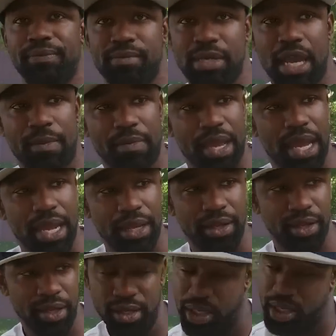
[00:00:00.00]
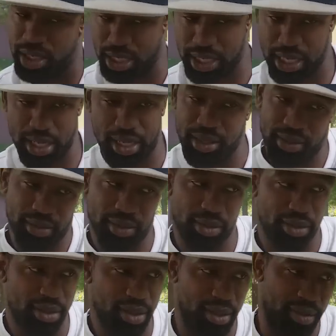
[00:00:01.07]
You know what I mean? And
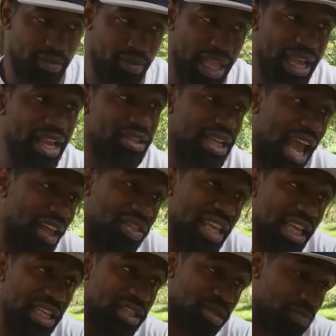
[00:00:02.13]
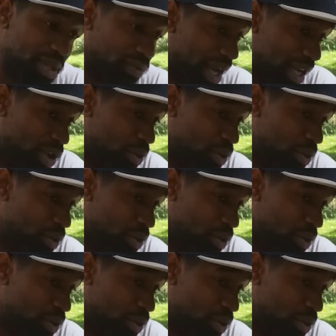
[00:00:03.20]
like I said, I think he should be radio